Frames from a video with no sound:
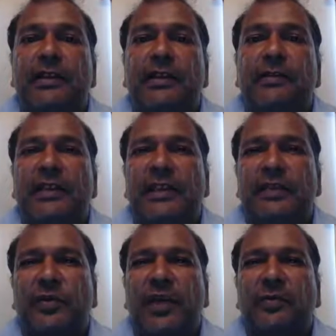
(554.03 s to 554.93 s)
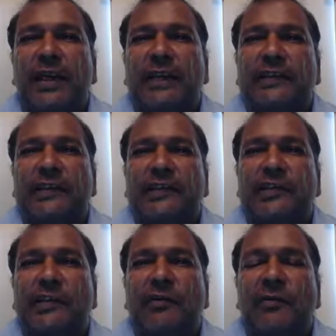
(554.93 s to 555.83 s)
But that's what makes it
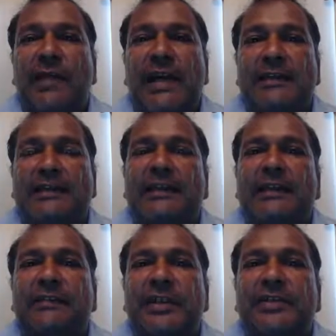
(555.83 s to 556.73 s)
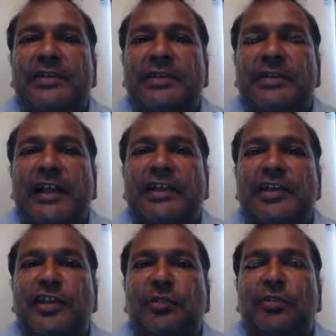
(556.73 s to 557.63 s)
so amazing, because just like
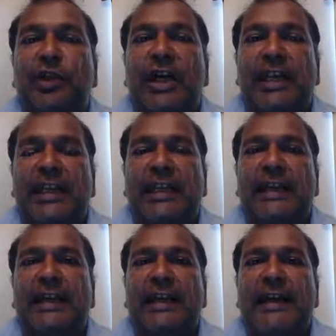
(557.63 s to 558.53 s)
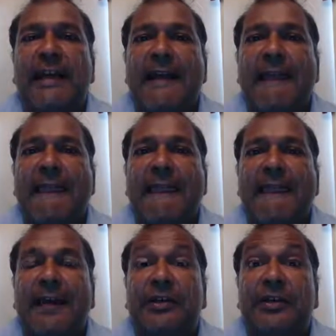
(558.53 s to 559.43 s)
your brain
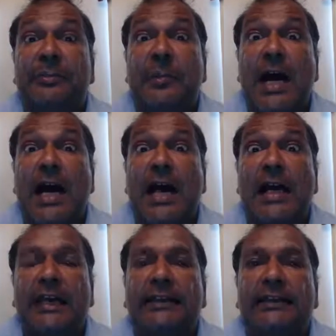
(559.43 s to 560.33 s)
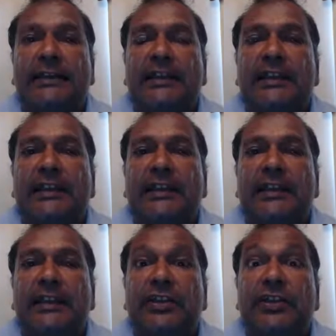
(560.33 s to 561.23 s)
and your mind,
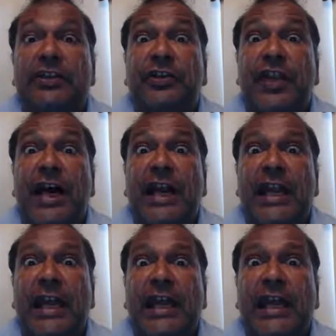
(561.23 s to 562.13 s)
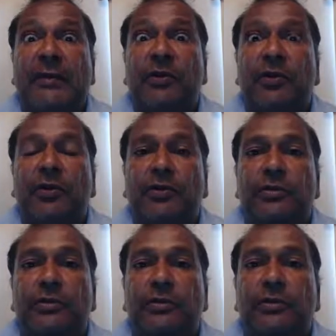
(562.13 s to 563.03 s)
you're not able
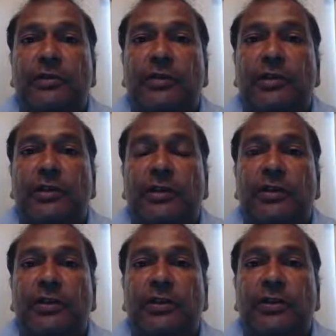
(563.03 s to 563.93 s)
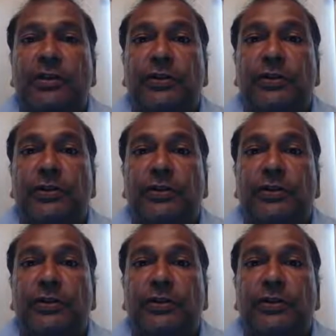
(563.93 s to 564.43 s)
to